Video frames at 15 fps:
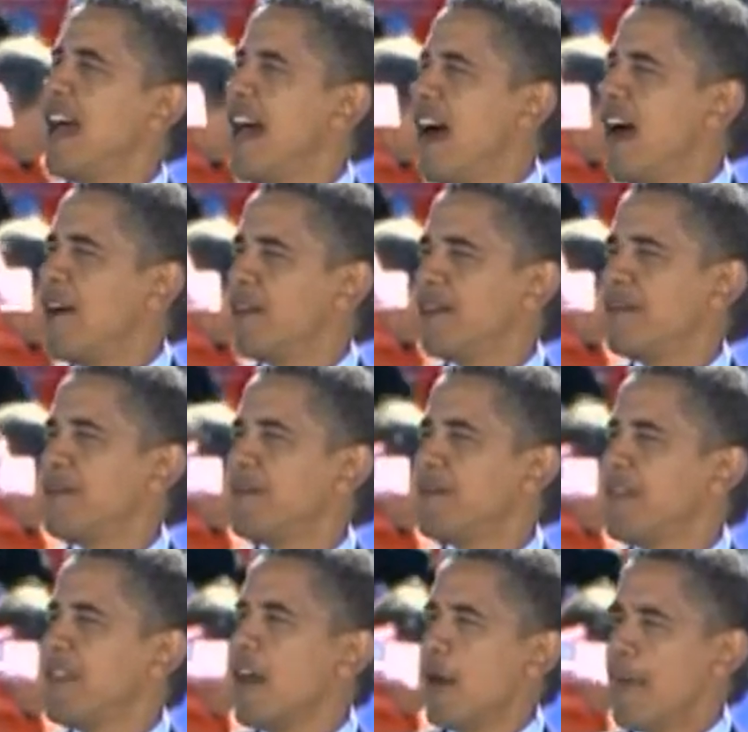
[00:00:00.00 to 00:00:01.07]
Now,
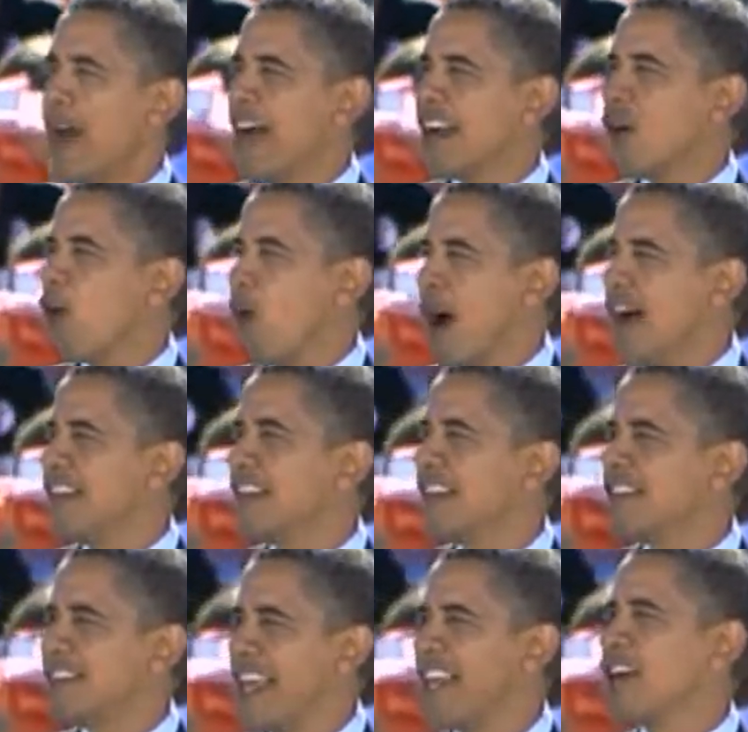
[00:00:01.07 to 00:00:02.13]
no matter
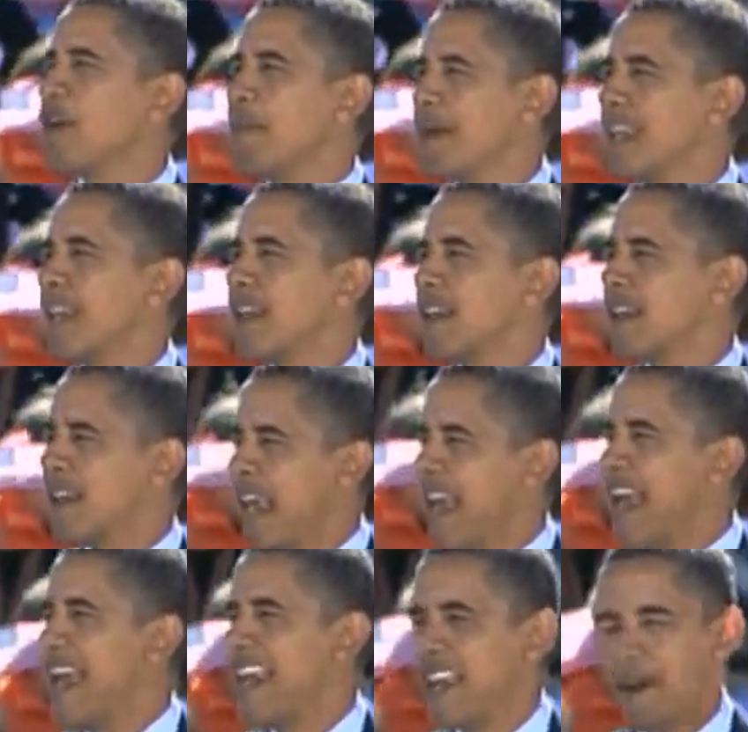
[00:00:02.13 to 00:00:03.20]
what Senator
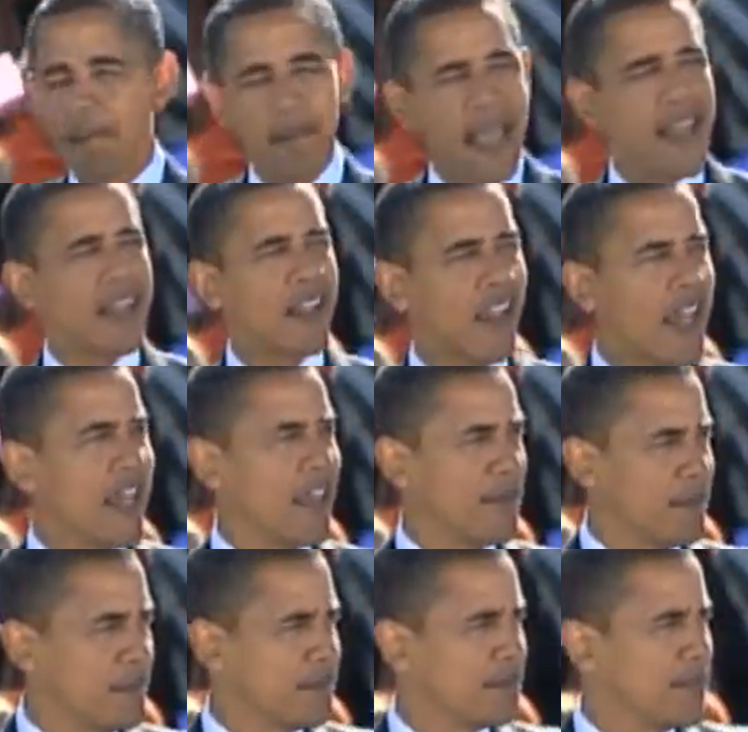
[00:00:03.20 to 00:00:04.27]
McCain may
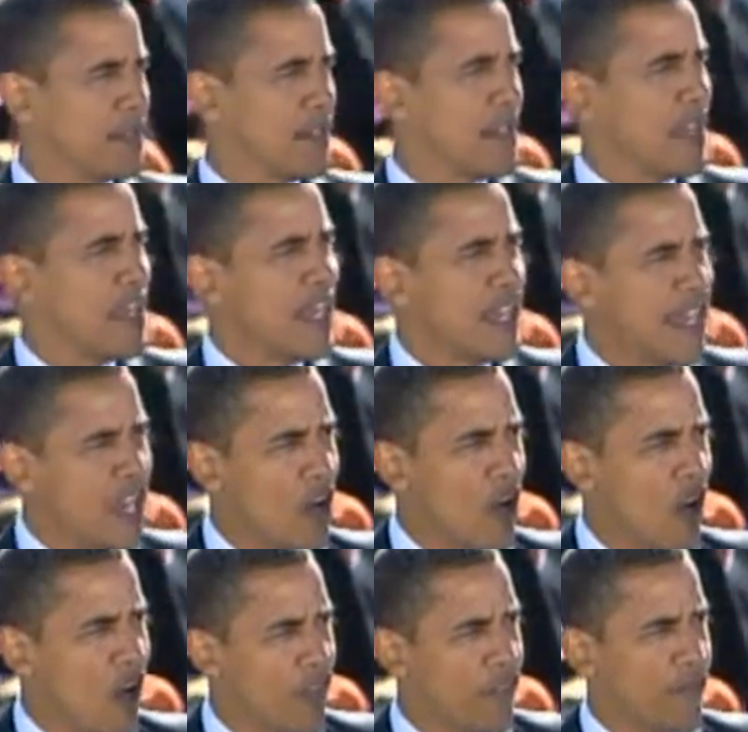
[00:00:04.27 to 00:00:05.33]
claim, here
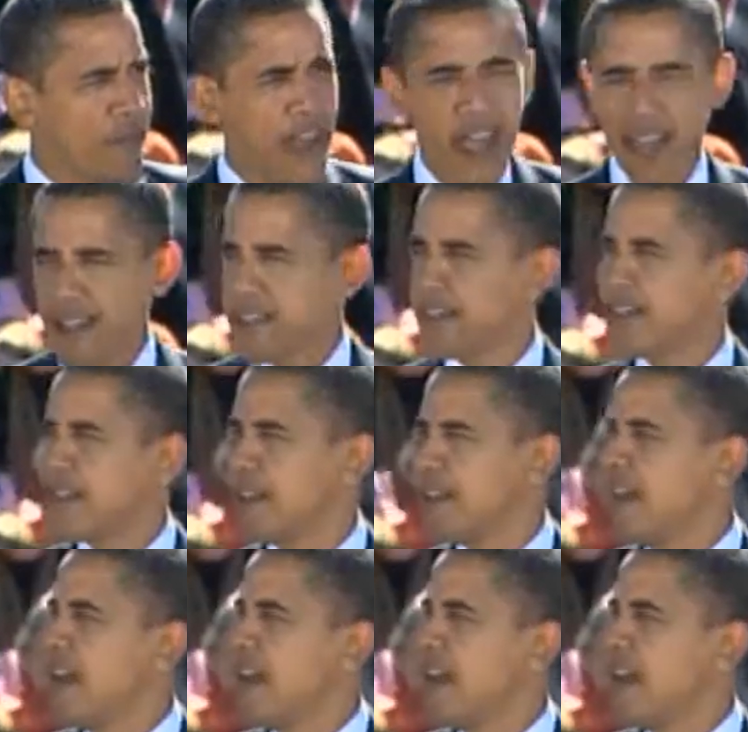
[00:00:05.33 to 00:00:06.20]
are the facts.